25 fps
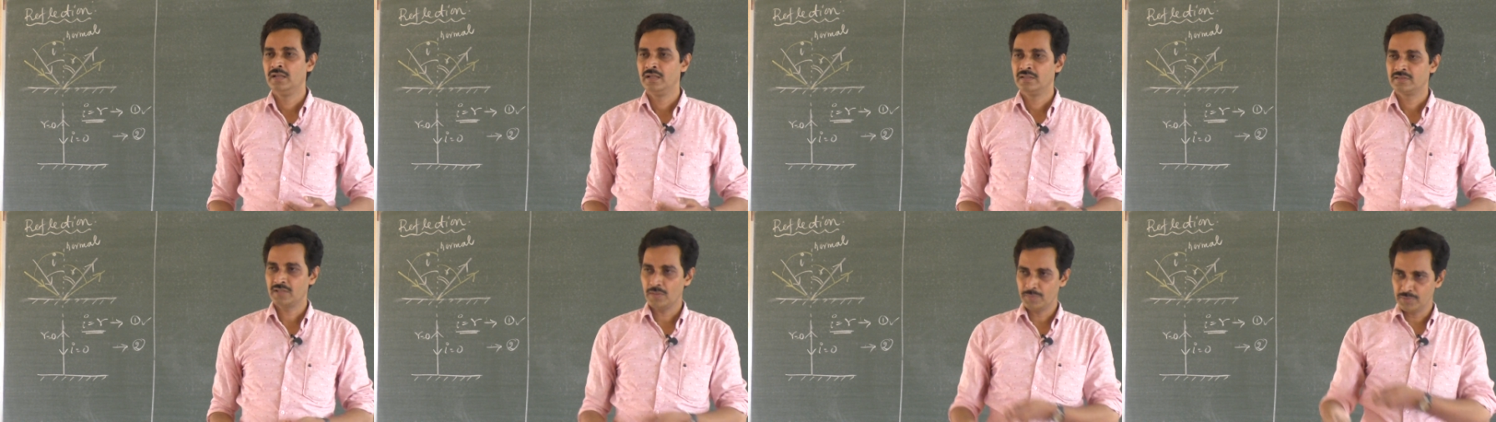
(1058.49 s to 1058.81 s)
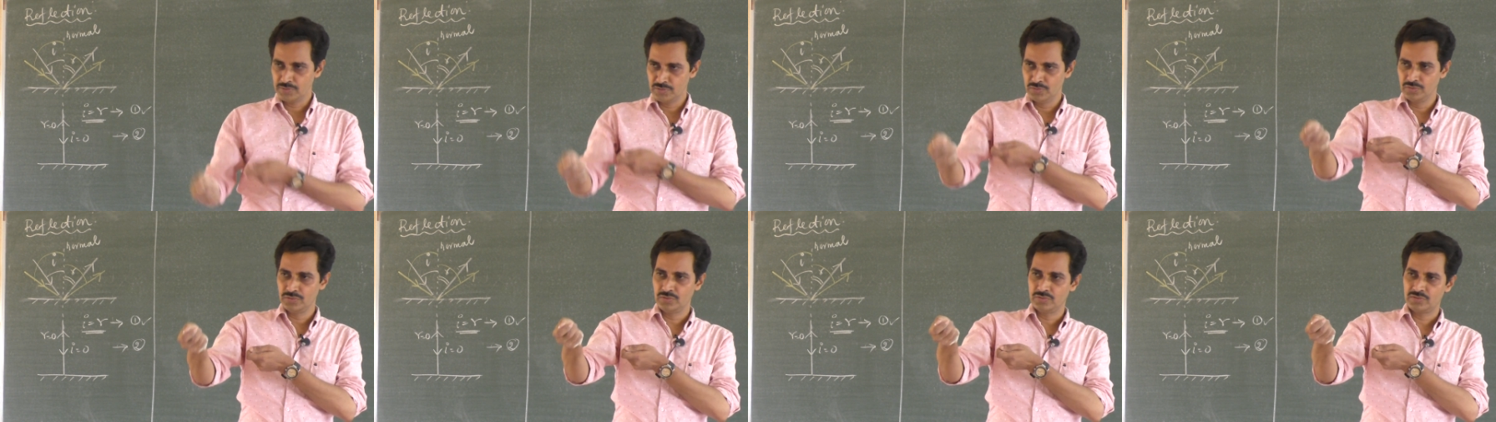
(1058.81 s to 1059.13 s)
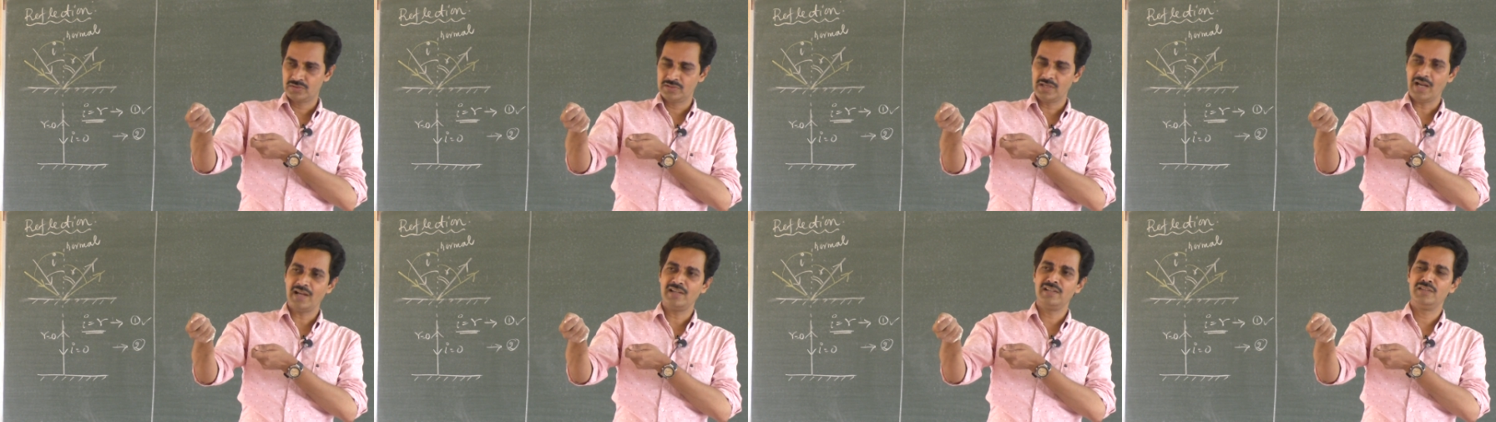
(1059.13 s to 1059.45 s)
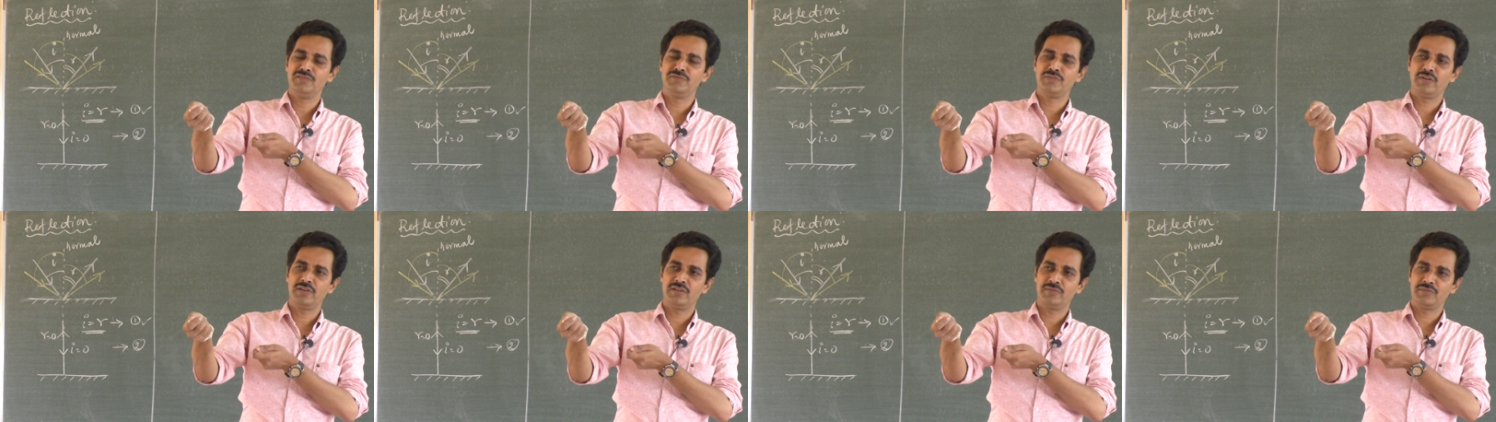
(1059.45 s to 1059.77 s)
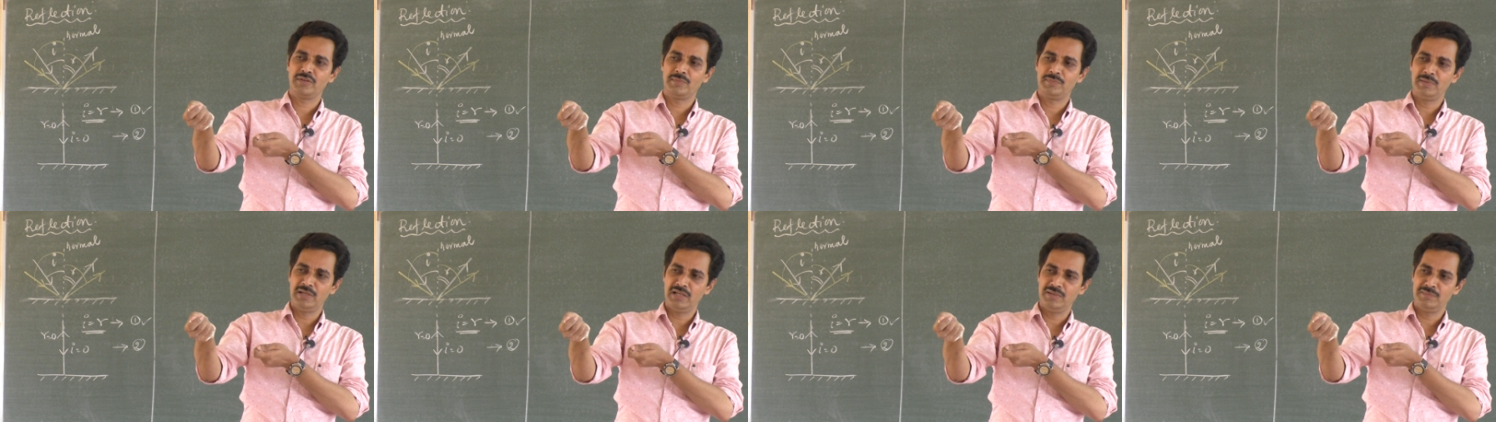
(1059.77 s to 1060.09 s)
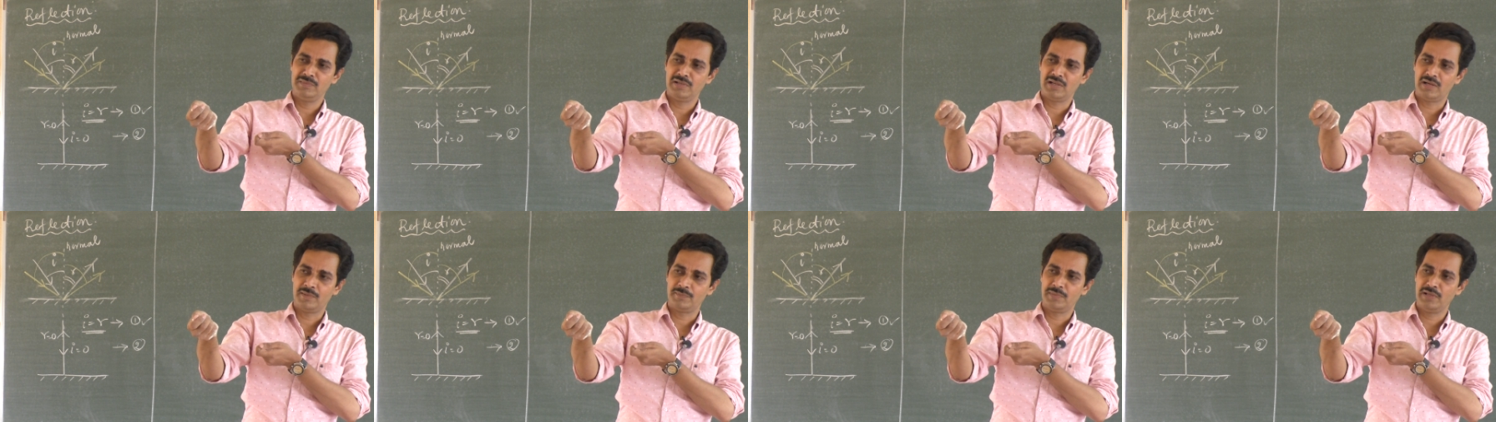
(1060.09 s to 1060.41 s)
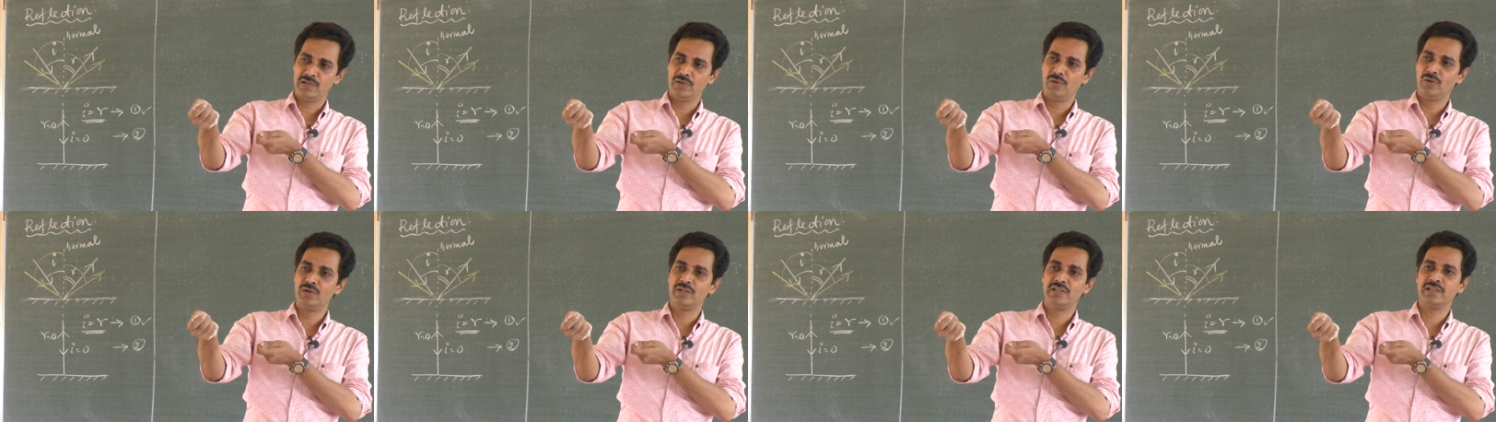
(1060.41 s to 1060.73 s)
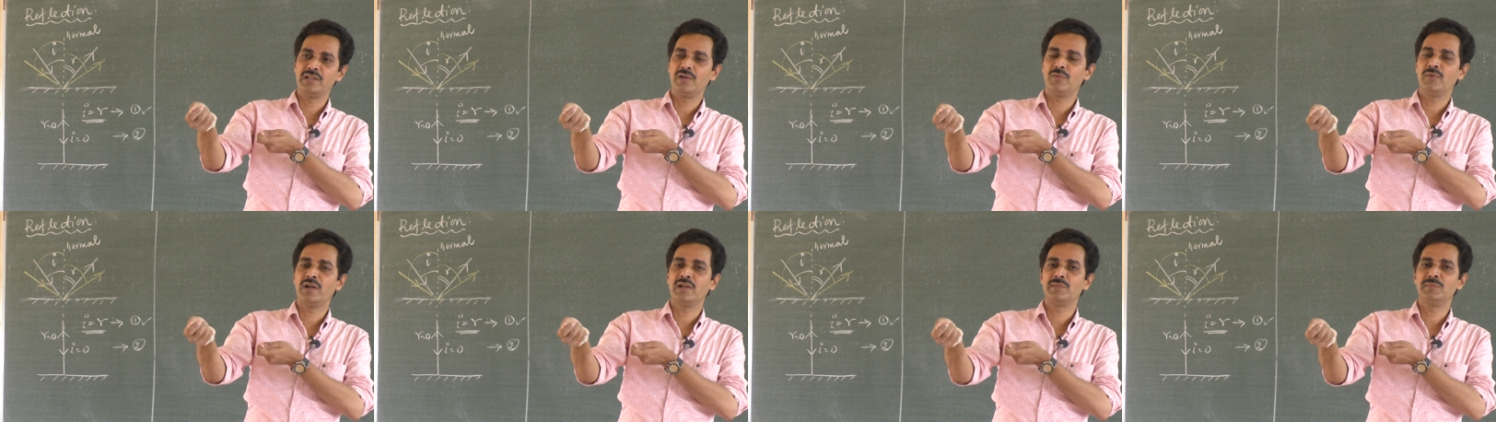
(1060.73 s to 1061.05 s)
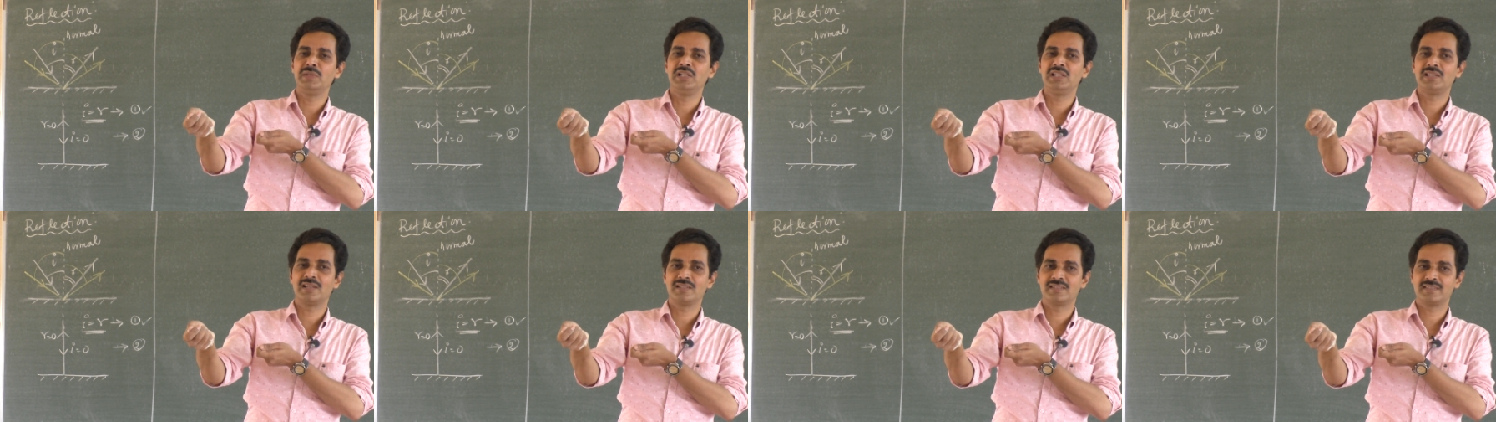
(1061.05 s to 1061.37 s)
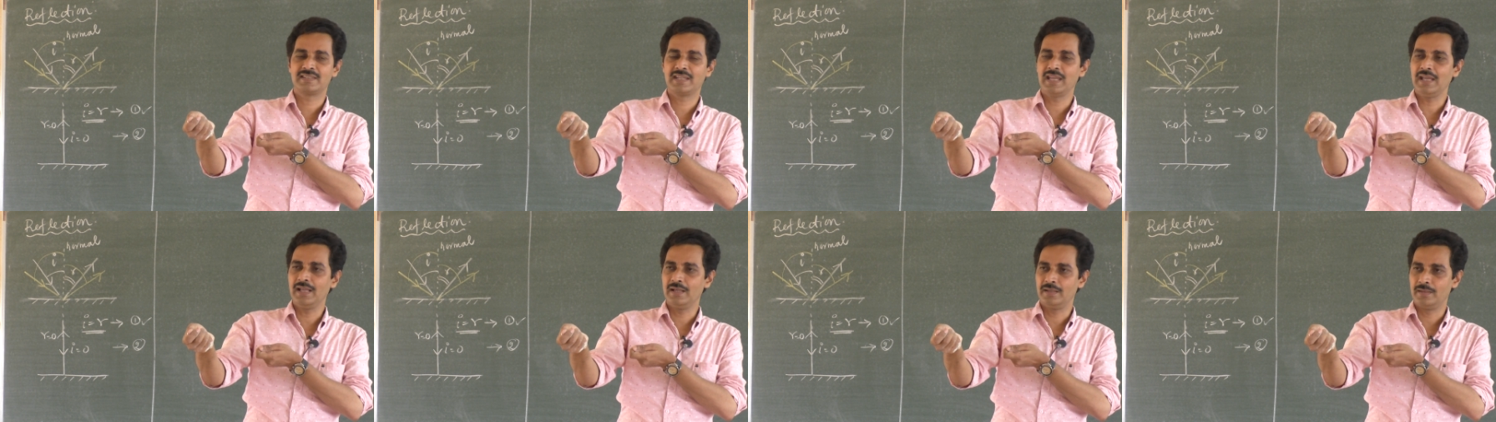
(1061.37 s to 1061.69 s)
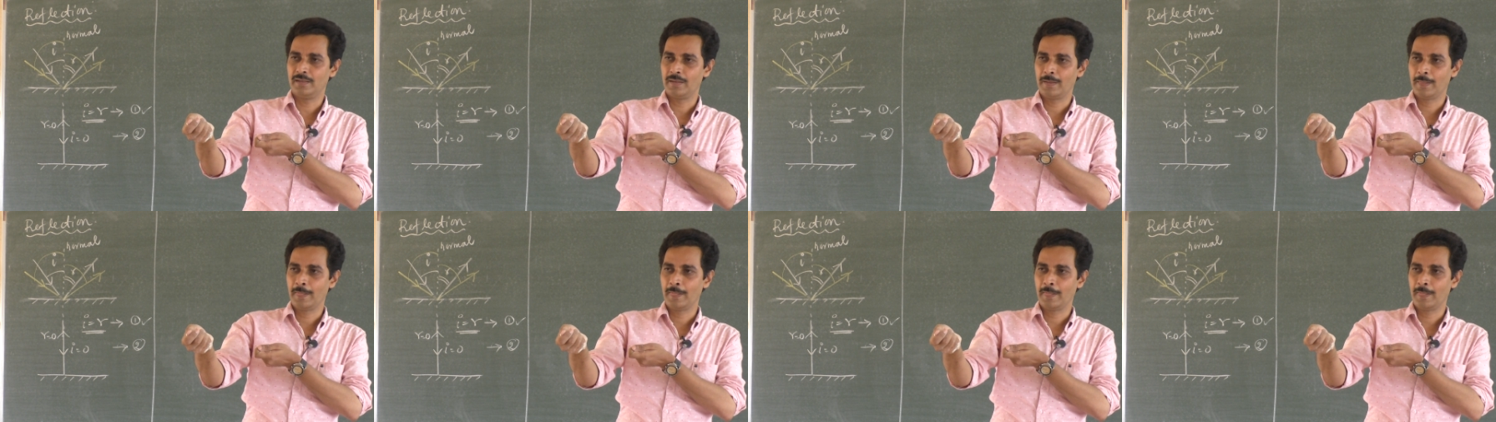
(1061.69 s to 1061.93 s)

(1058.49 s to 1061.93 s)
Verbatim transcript: Suppose you stand in front of a plane mirror by holding a 1 meter scale,